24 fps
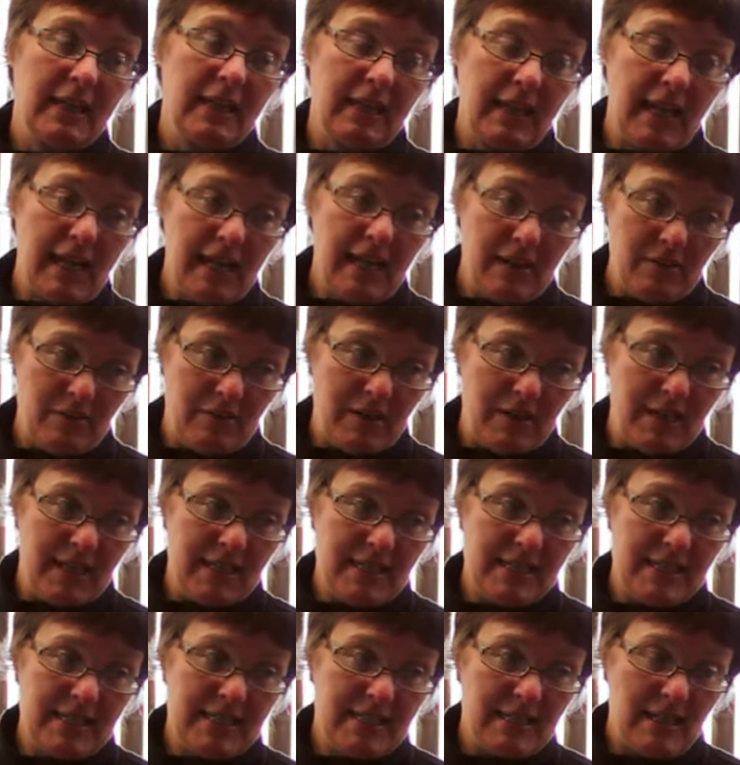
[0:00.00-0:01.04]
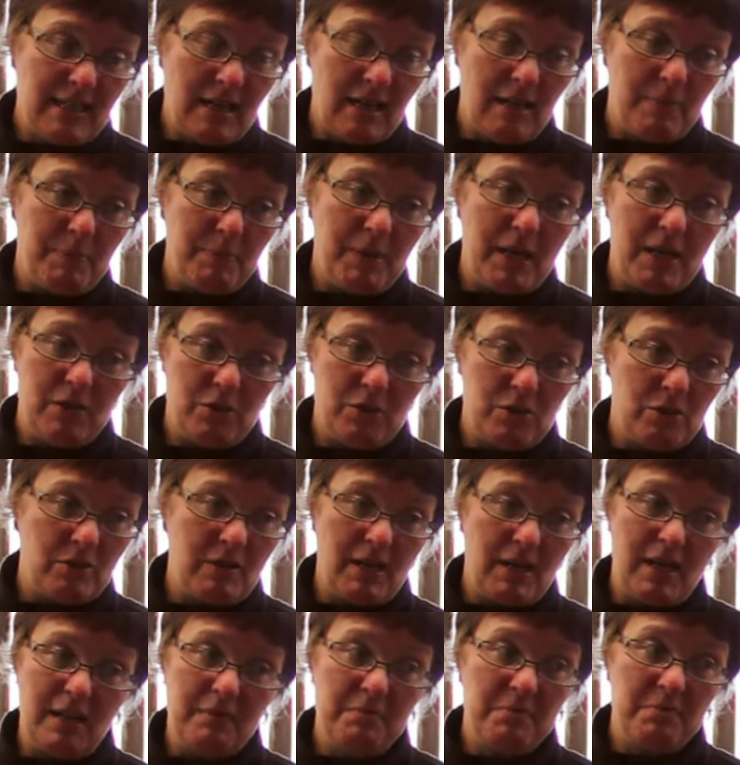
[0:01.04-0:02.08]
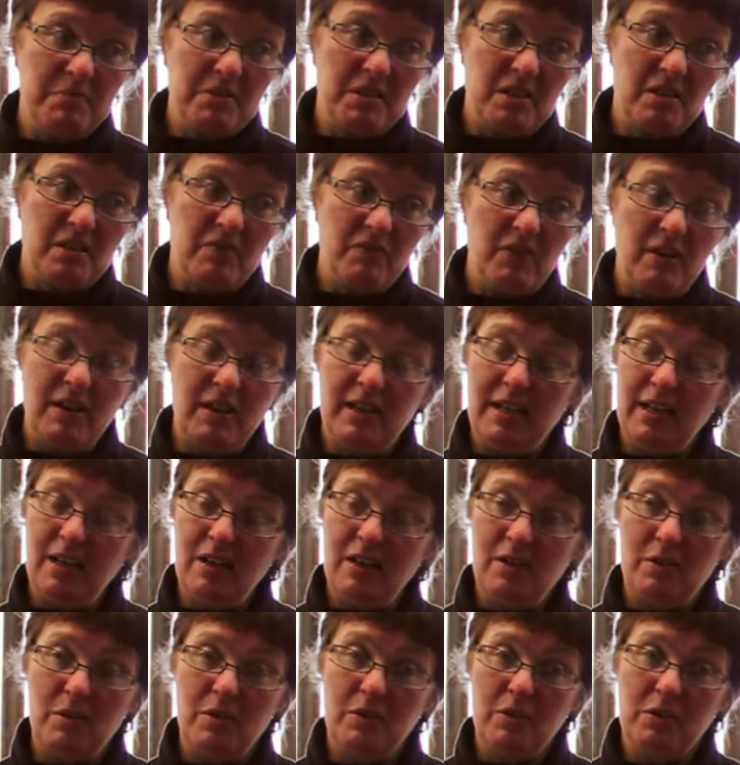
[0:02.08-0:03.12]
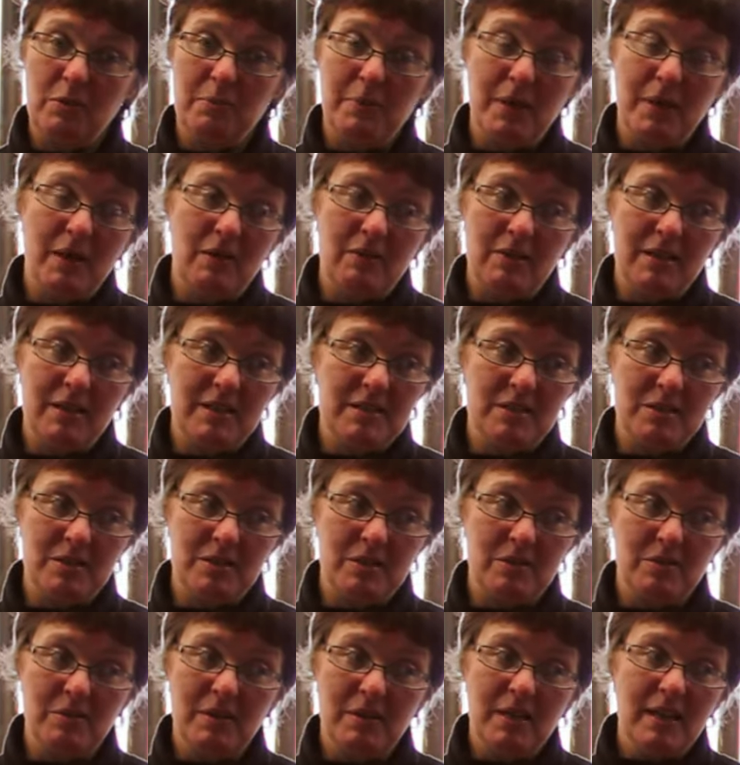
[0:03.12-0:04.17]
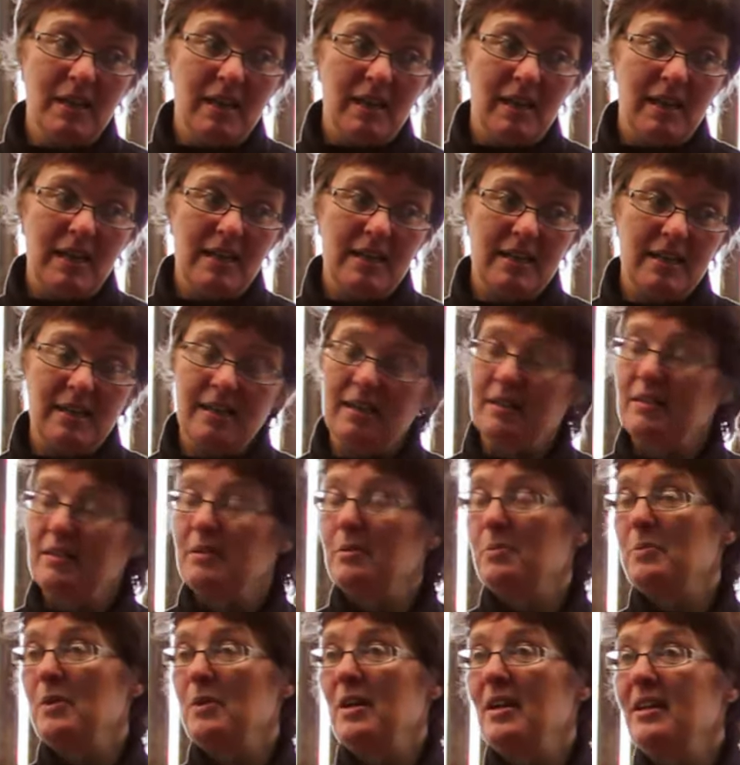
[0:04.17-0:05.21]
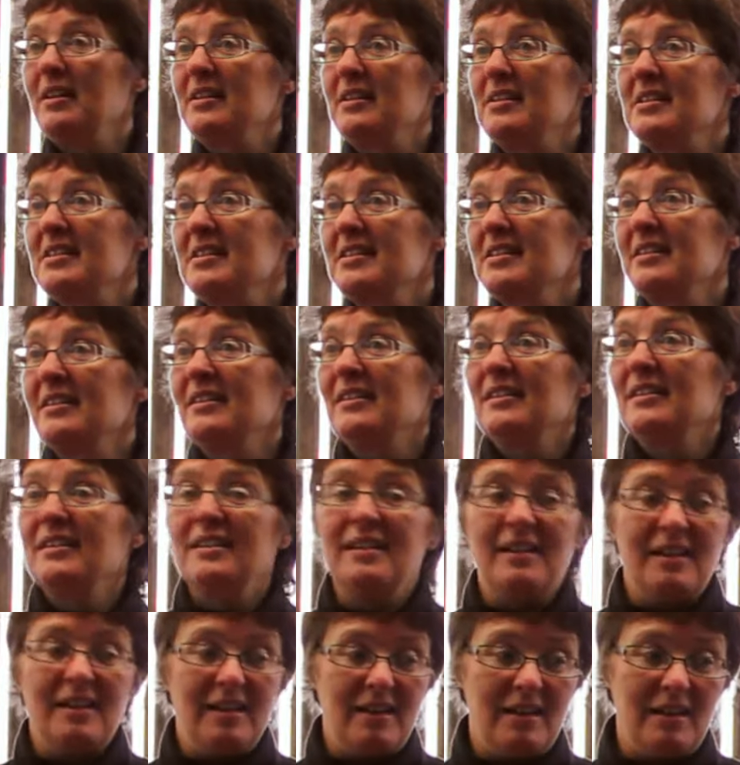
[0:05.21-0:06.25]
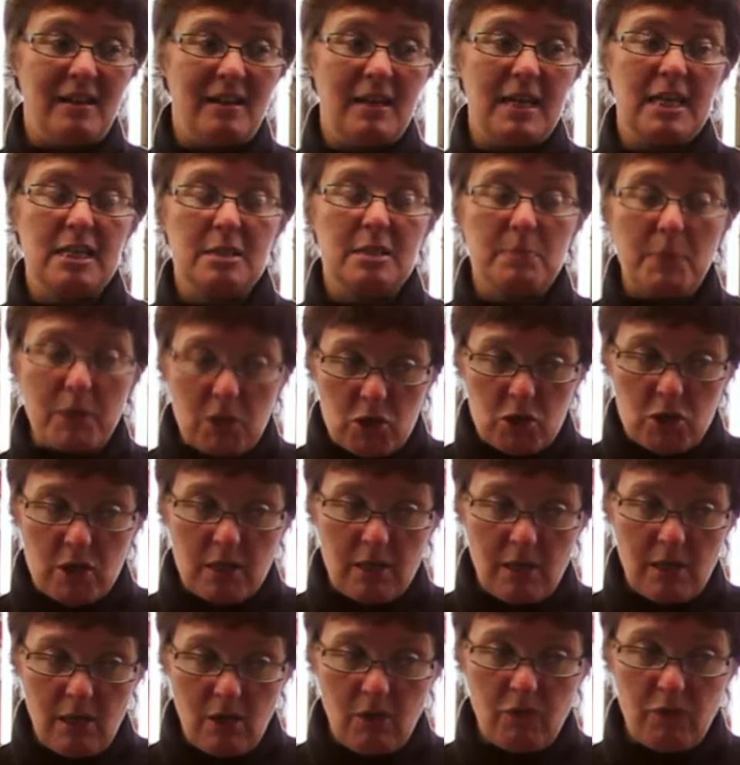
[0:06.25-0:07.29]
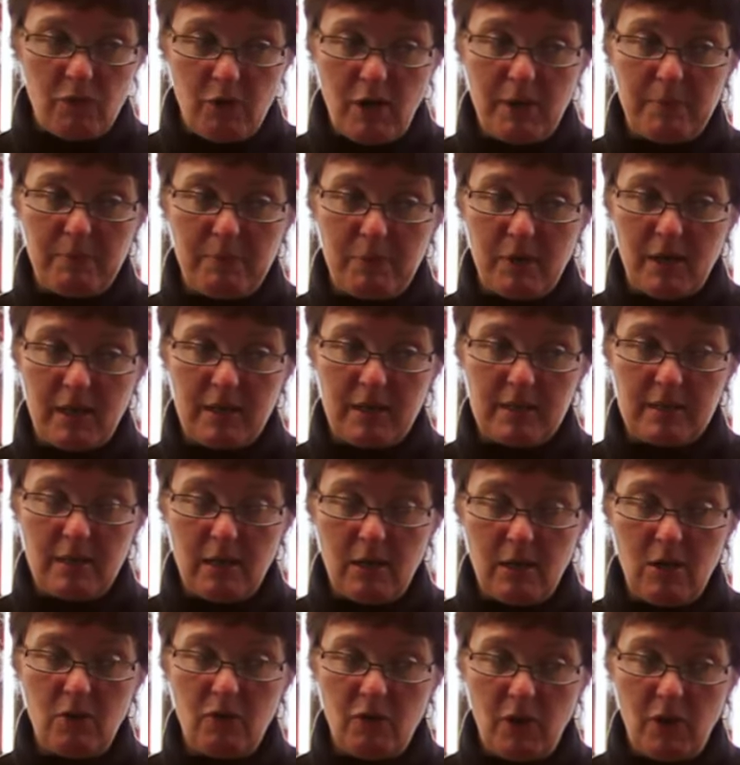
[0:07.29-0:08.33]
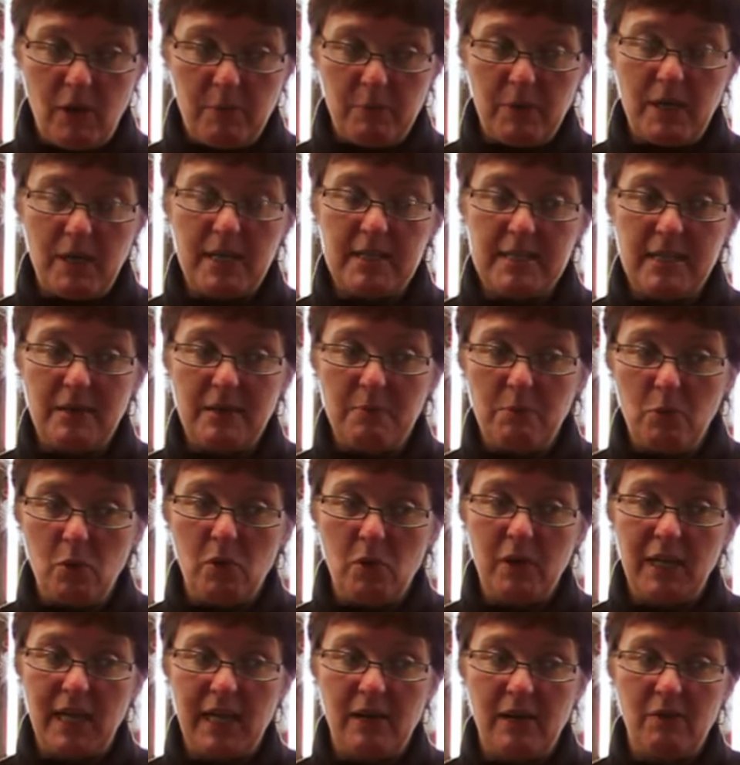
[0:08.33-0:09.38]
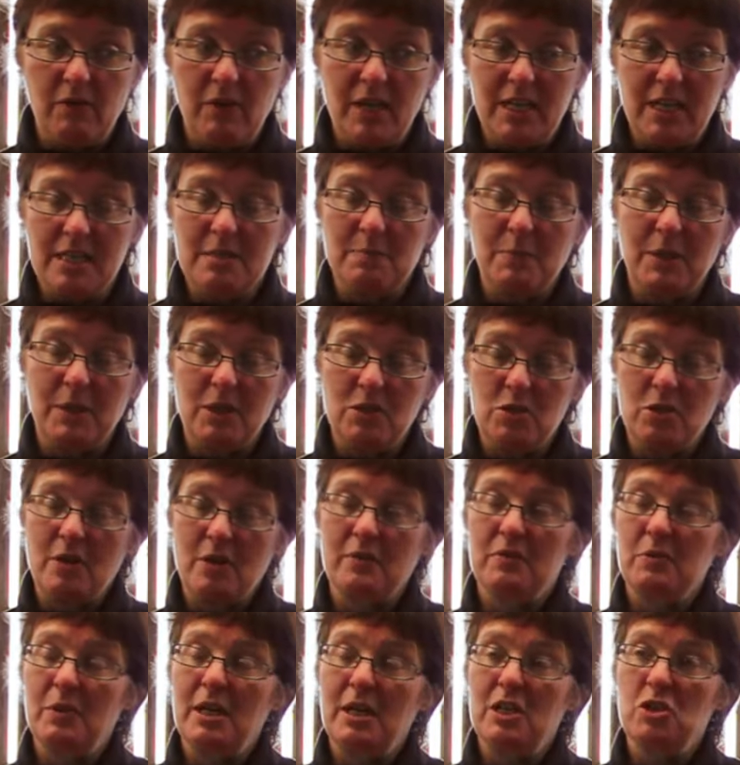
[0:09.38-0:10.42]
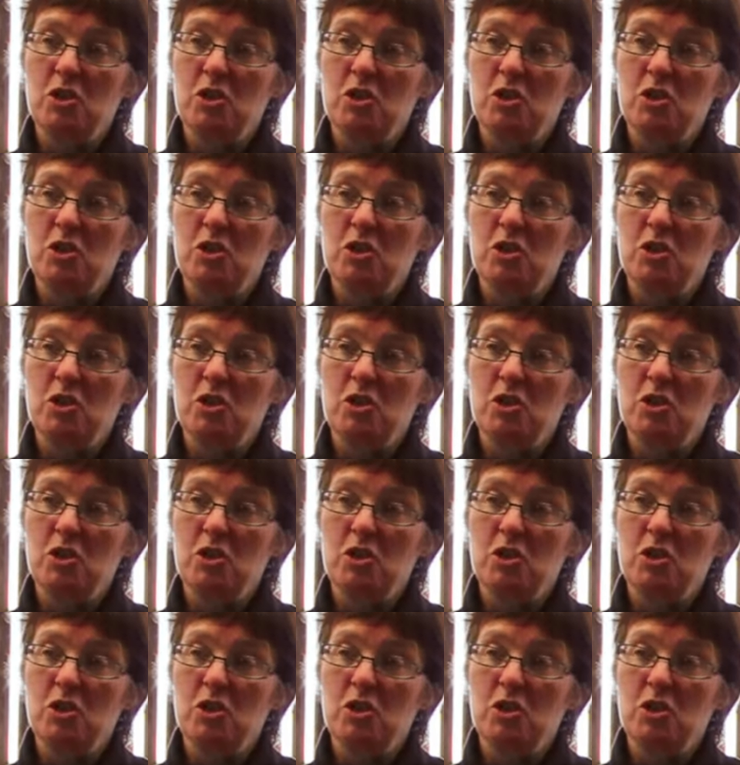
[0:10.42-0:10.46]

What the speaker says: calories per 100 grams are very low. You compare it to any other brand. Especially the low-fat brands. Low-fat brands have more calories because you have to add